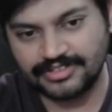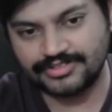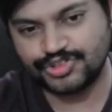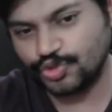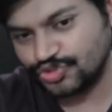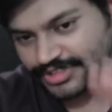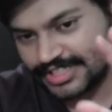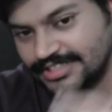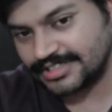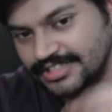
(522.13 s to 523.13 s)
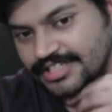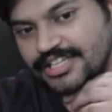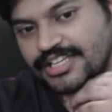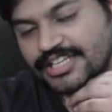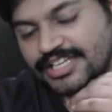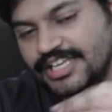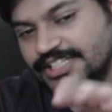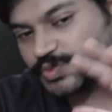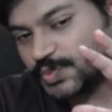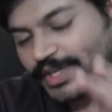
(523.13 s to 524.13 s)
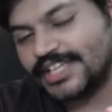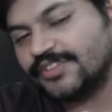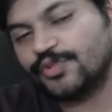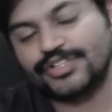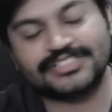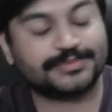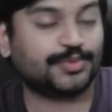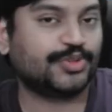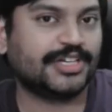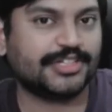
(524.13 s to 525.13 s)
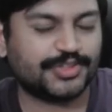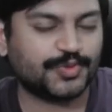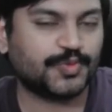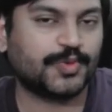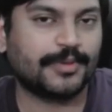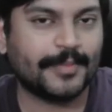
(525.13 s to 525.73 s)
shows that he is waiting for his opponent to